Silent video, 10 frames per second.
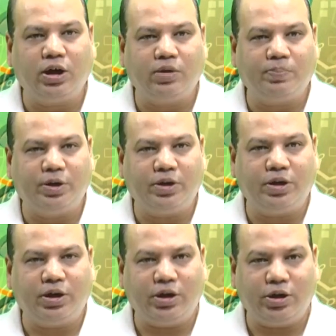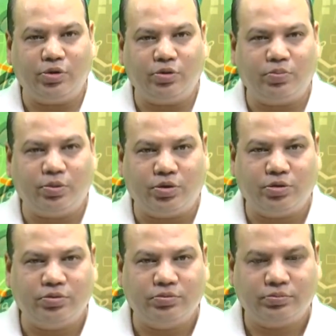are printed in your
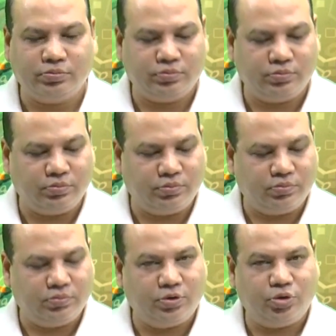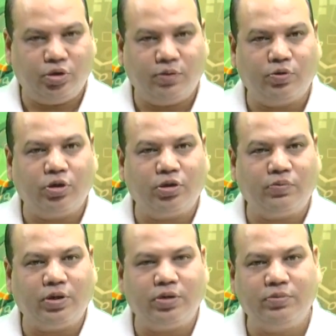book. You have got
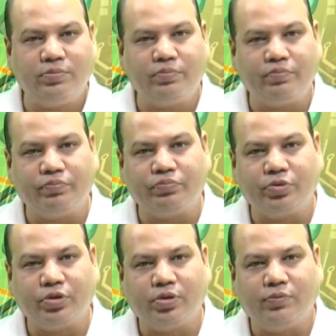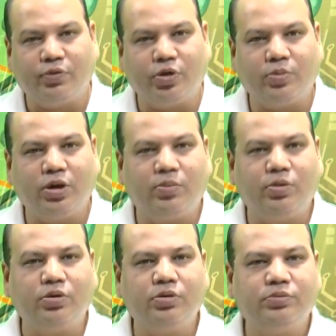one formula
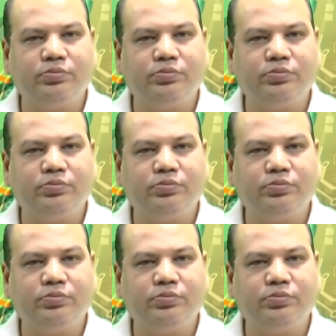book.